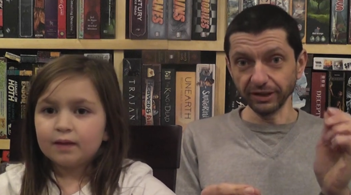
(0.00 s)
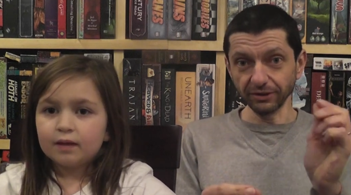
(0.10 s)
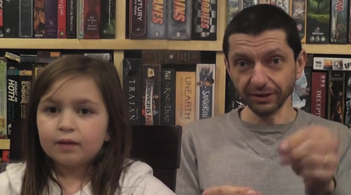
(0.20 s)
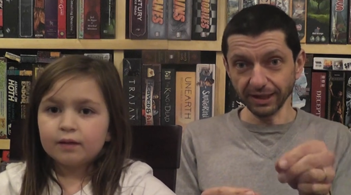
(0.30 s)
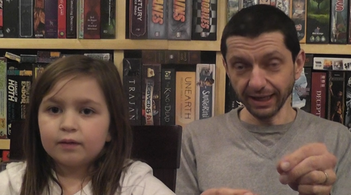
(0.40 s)
Speaker 1: the
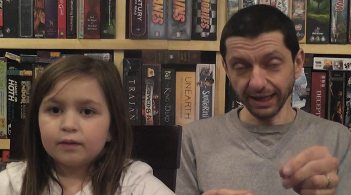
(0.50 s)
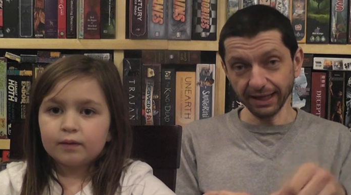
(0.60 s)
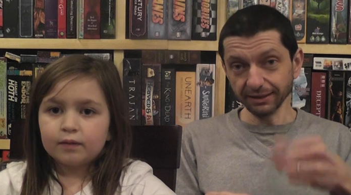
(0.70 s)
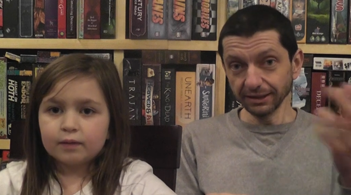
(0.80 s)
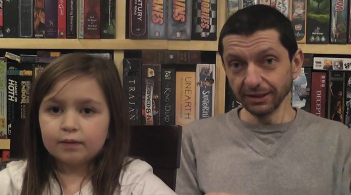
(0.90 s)
eagle
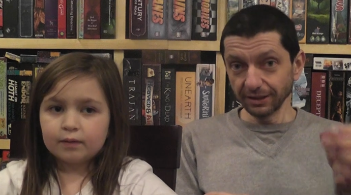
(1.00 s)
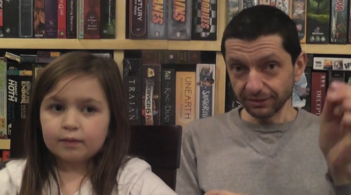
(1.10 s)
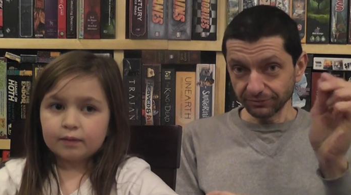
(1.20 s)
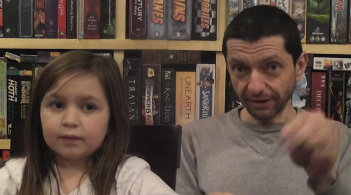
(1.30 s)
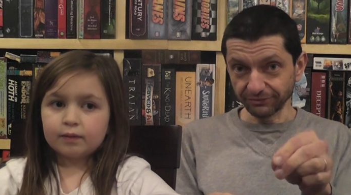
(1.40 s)
and
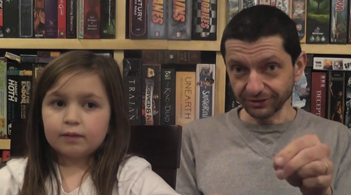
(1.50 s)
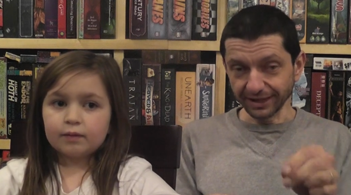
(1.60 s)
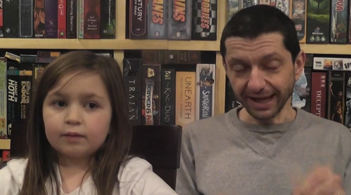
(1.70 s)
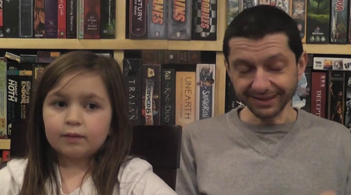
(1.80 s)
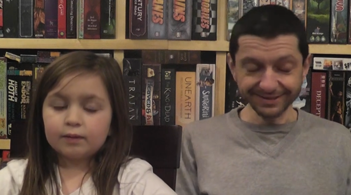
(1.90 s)
after
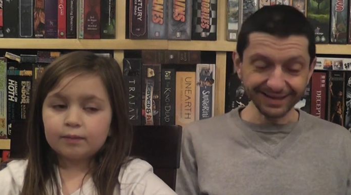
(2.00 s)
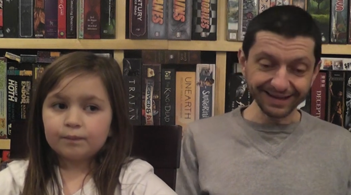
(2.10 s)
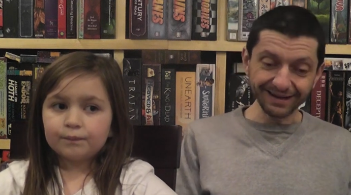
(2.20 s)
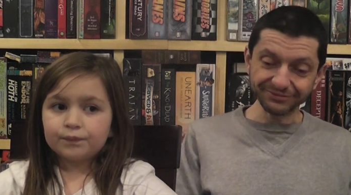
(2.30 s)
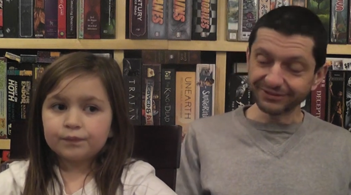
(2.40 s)
that,
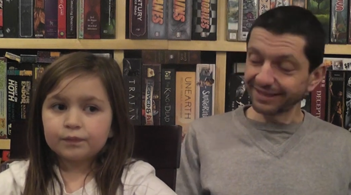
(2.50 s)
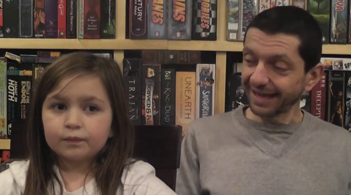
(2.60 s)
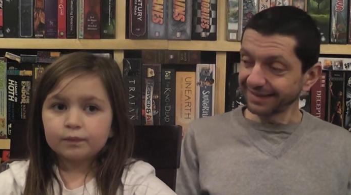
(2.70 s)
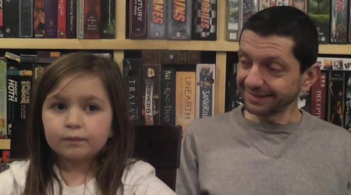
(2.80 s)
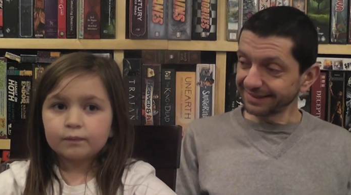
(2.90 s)
and after
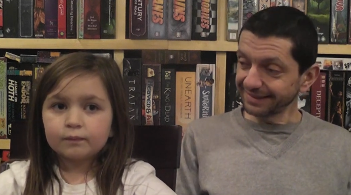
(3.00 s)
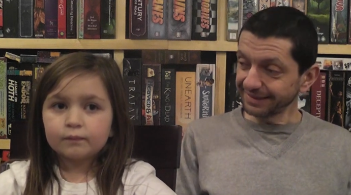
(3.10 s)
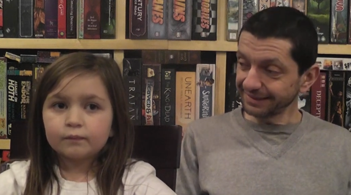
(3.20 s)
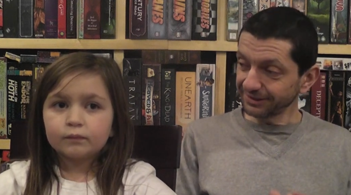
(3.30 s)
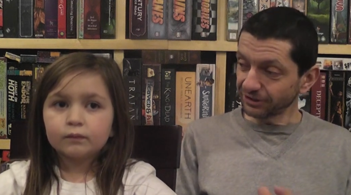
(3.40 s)
that
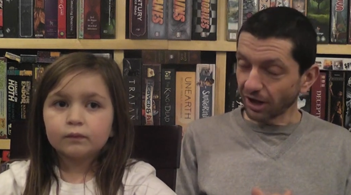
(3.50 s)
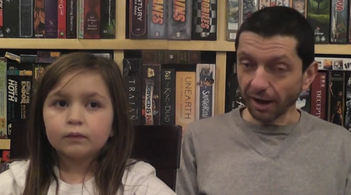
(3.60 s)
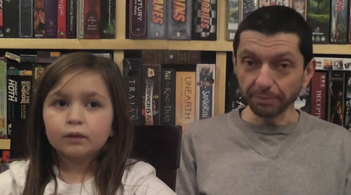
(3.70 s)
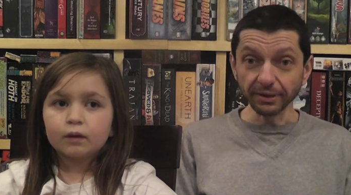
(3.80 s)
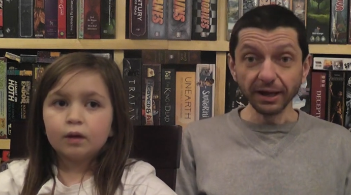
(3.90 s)
the the
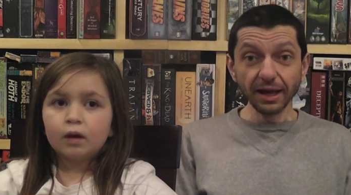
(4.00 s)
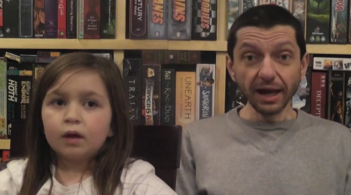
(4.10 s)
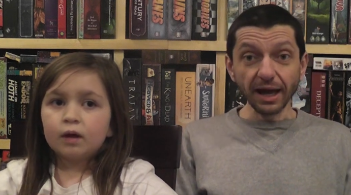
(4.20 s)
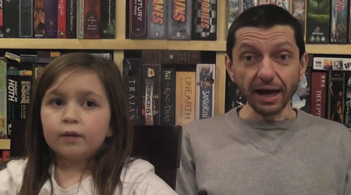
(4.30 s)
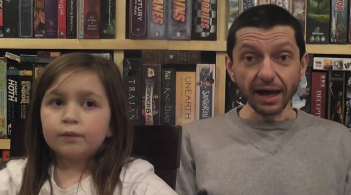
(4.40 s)
top.
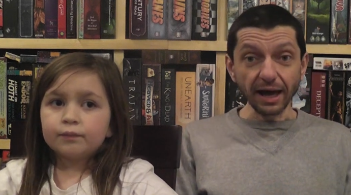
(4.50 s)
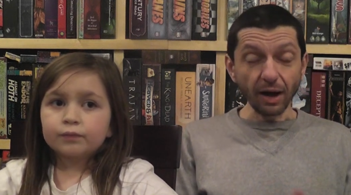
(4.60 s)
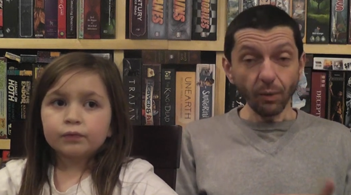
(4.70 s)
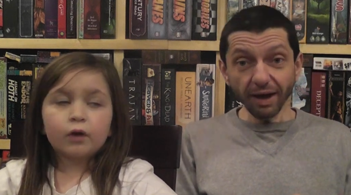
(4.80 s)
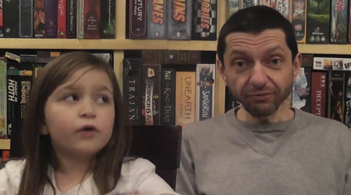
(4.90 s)
Uh,
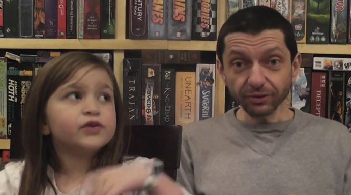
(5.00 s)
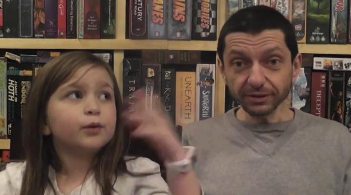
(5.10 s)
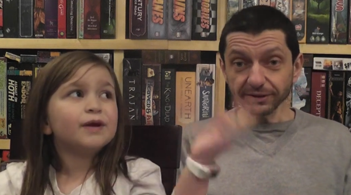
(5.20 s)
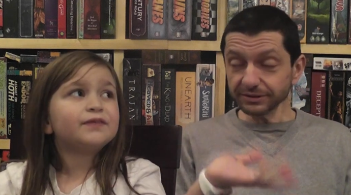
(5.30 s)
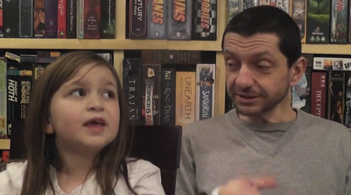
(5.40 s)
however,
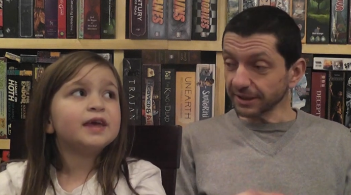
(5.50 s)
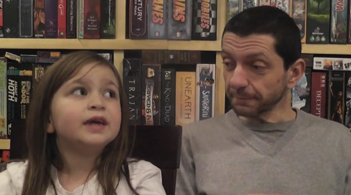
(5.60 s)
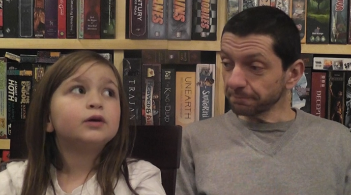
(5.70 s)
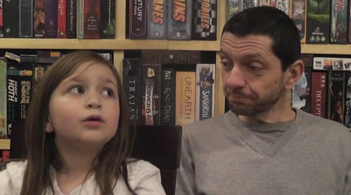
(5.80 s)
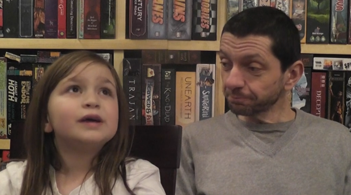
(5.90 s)
also if the
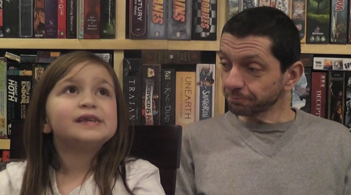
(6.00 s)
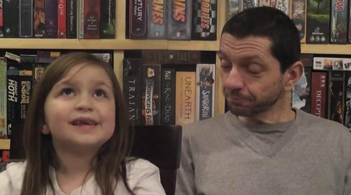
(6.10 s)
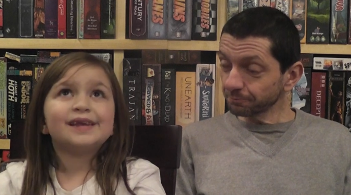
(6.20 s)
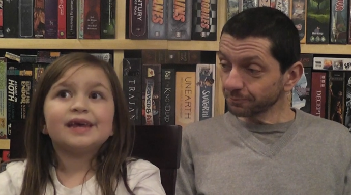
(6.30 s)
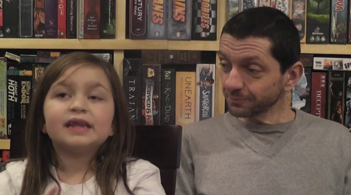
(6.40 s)
Speaker 2: eagle
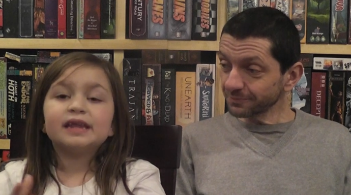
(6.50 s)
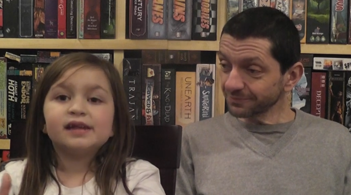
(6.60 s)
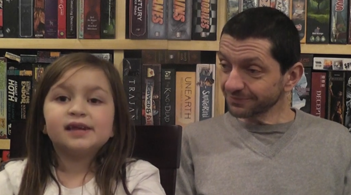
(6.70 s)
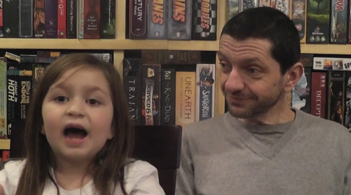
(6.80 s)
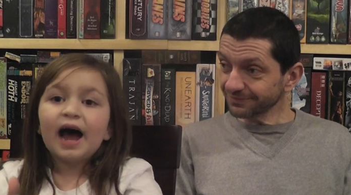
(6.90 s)
isn't in
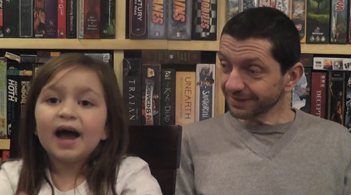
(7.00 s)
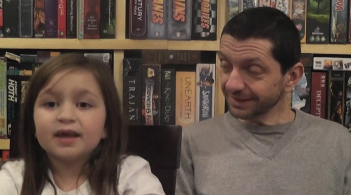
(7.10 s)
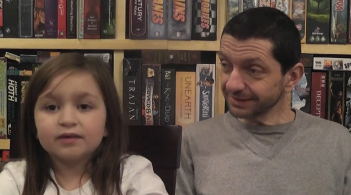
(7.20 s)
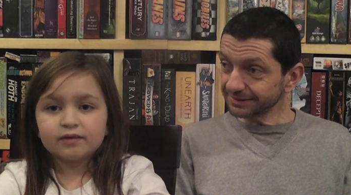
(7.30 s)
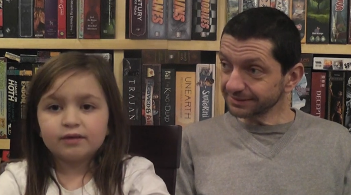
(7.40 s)
the
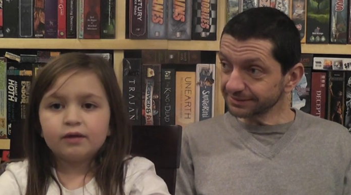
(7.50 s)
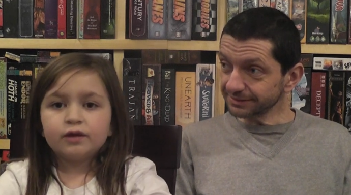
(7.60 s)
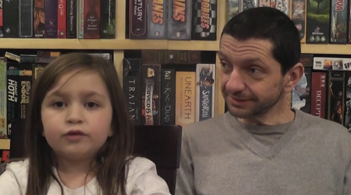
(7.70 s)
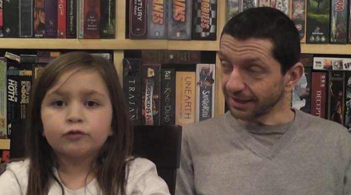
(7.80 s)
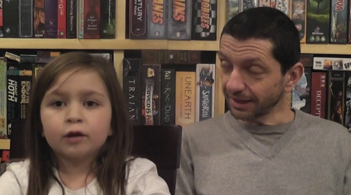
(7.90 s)
tile,
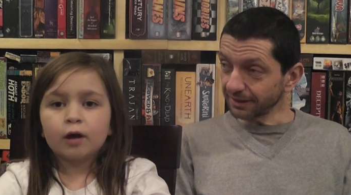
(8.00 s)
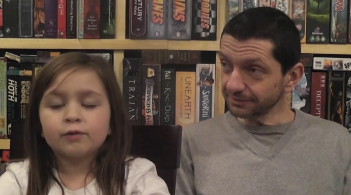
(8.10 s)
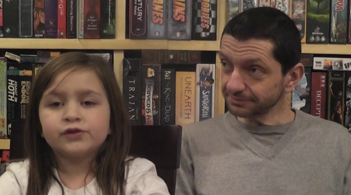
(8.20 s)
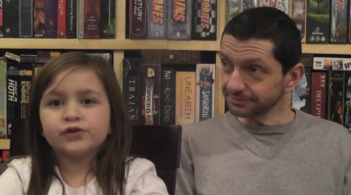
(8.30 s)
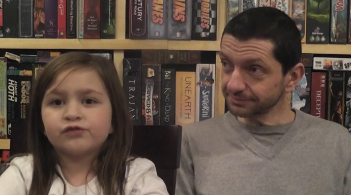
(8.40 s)
you yeah. can
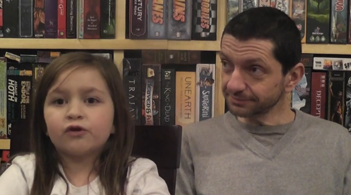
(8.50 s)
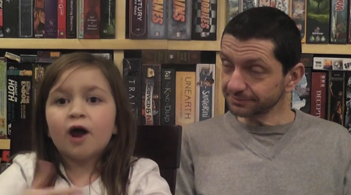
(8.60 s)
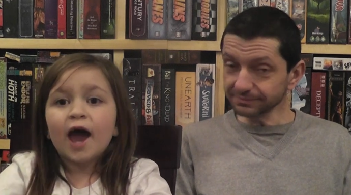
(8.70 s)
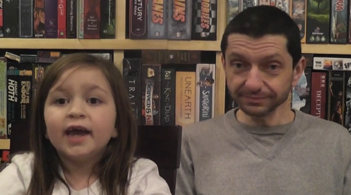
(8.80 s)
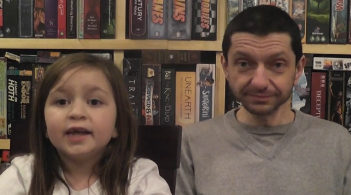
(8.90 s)
always use
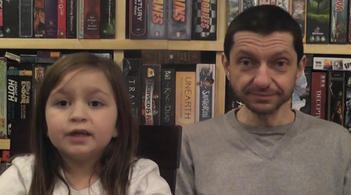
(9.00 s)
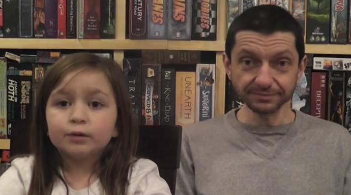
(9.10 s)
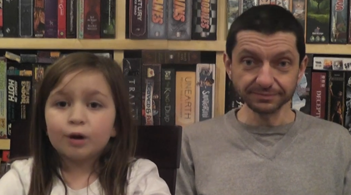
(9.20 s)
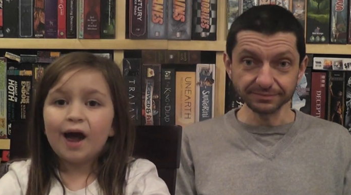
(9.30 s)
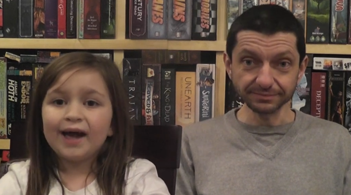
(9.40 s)

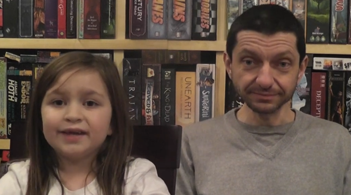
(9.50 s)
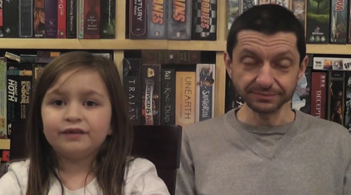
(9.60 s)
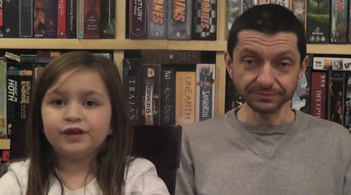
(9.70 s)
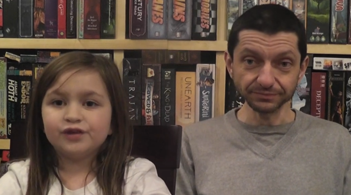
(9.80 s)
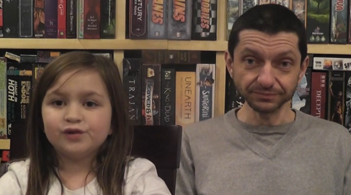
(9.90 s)
variety or
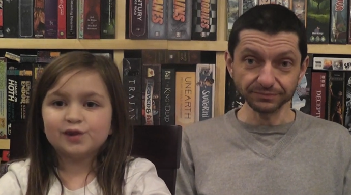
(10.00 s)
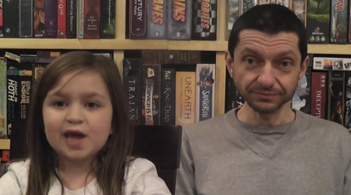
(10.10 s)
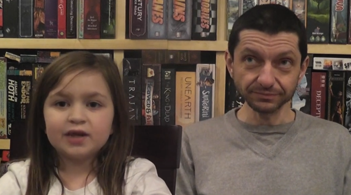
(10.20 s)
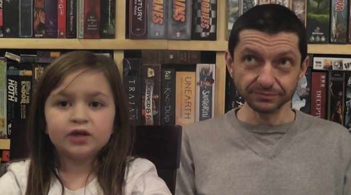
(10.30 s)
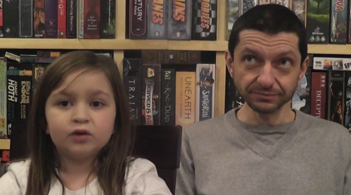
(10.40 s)
height to use
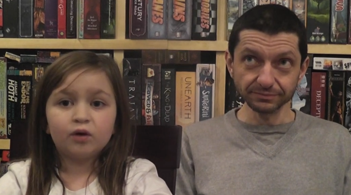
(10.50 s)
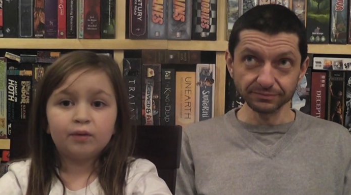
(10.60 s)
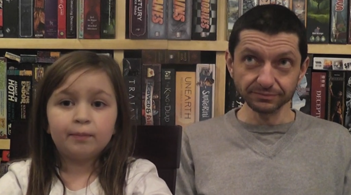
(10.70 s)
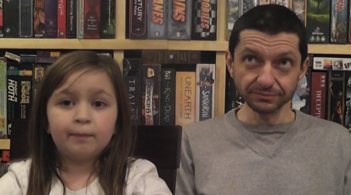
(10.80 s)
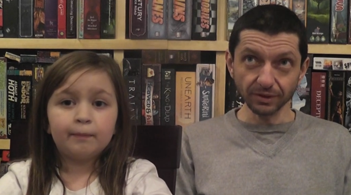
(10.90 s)
that
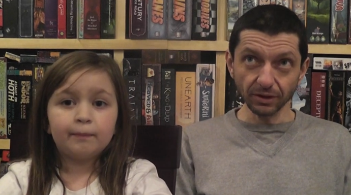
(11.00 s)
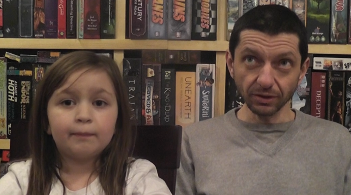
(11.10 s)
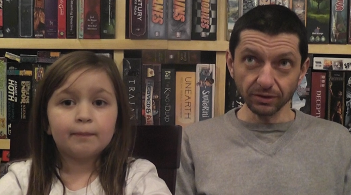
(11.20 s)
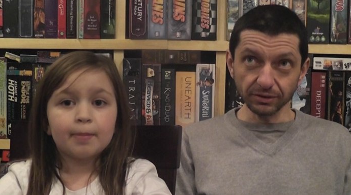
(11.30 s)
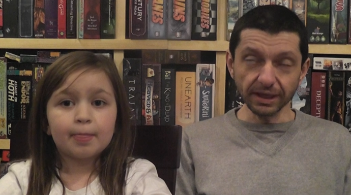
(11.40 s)
eagle.
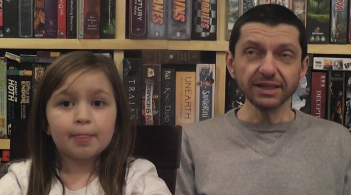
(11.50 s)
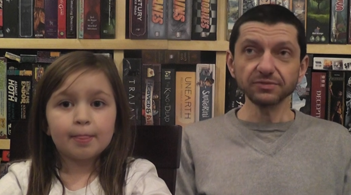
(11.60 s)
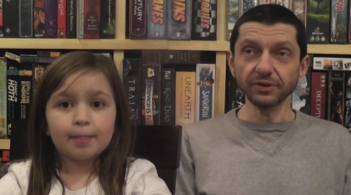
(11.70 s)
Speaker 1: Yes,